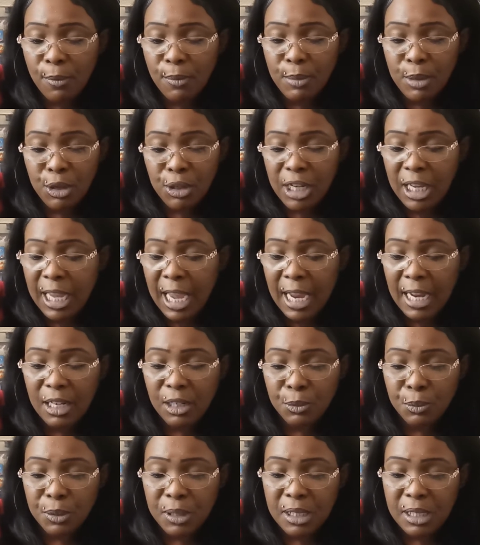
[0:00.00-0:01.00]

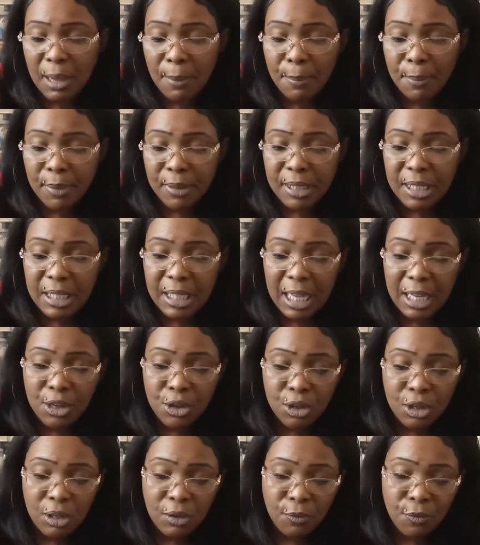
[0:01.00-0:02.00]
communicated with somebody that
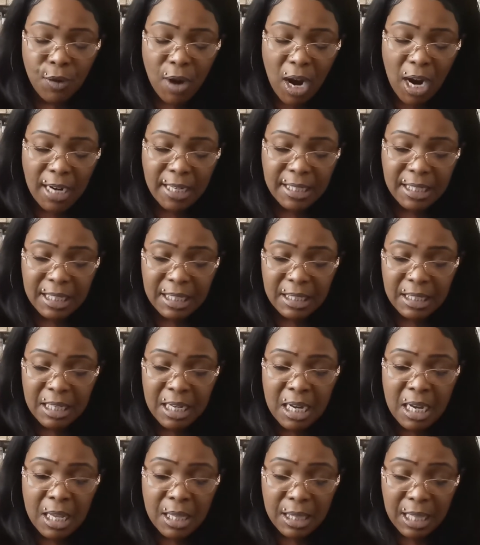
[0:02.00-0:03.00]
you confide in,
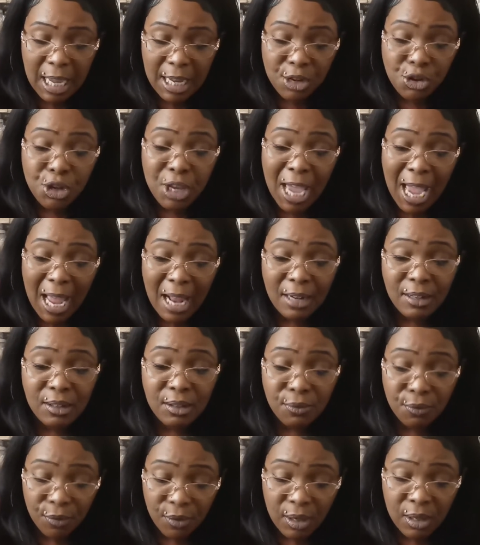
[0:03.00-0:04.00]
that you
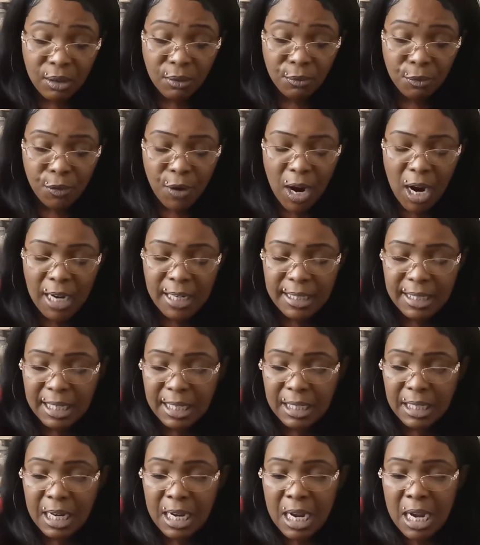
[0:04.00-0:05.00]
can confide
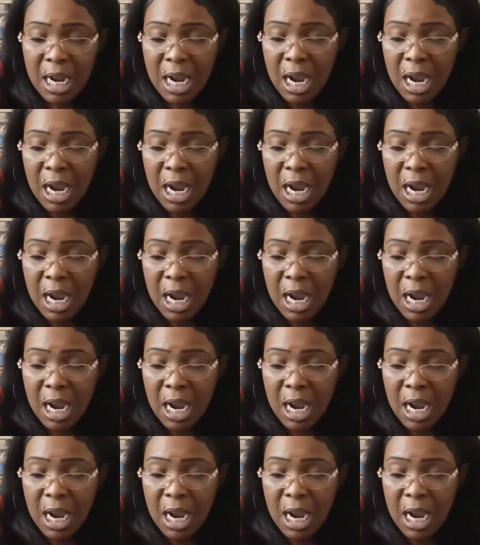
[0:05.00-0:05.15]
in,